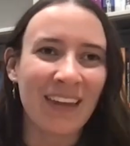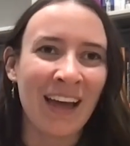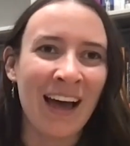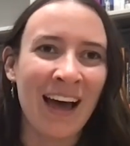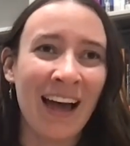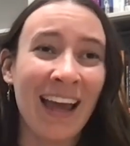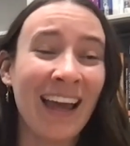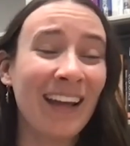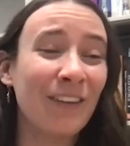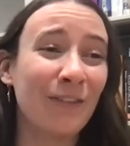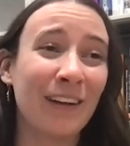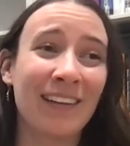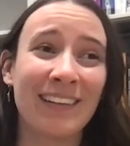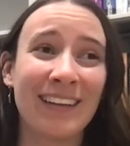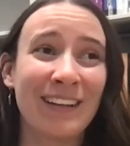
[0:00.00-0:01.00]
And
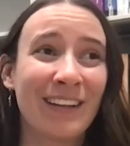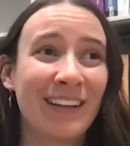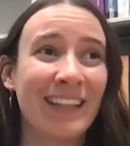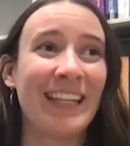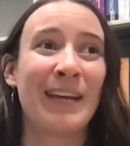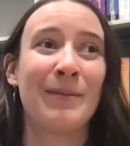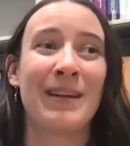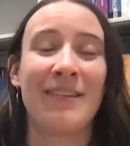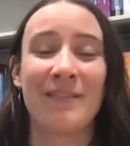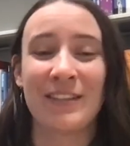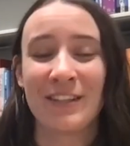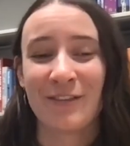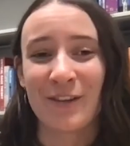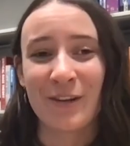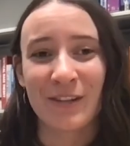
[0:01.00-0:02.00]
frankly, a little inhibitive
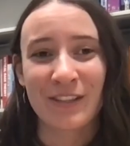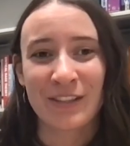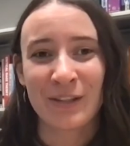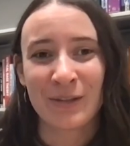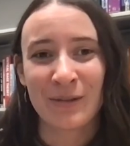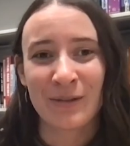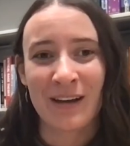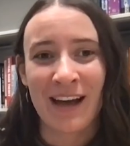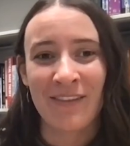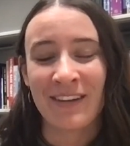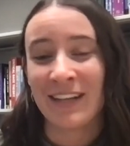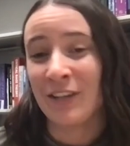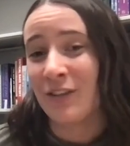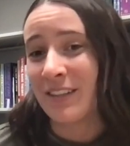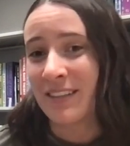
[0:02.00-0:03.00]
to folks who have an
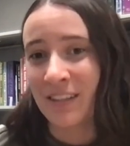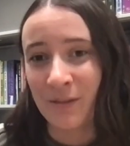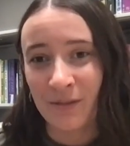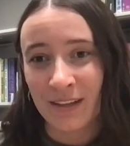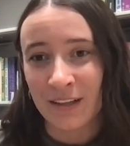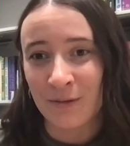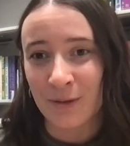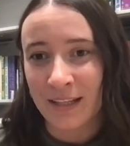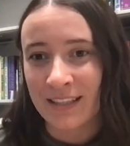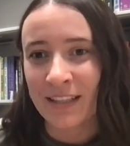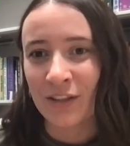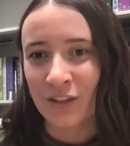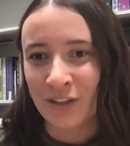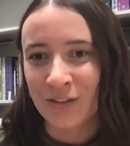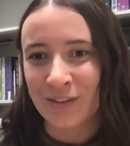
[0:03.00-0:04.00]
interest in
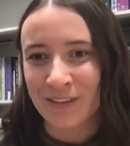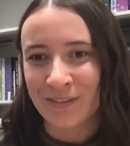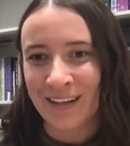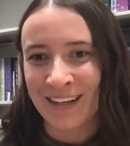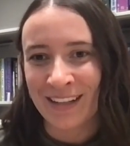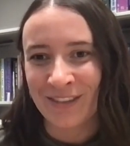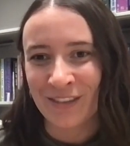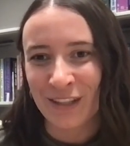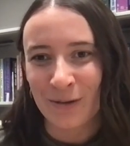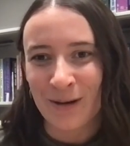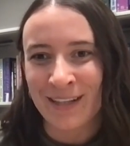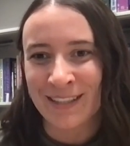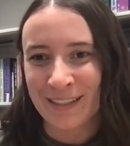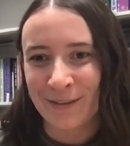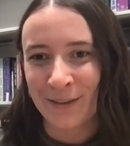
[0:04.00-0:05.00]
raising children, right? It's really
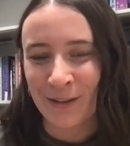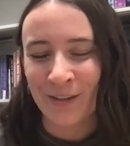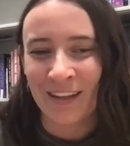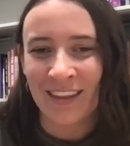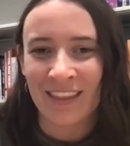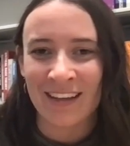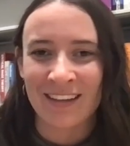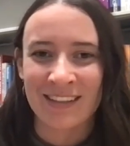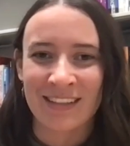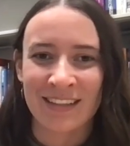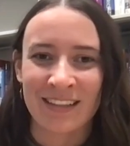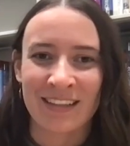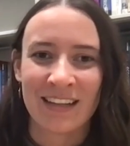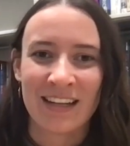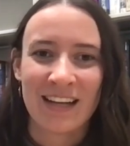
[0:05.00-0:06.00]
quite difficult, I think,
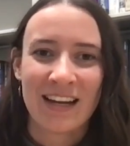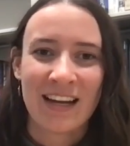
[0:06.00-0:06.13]
to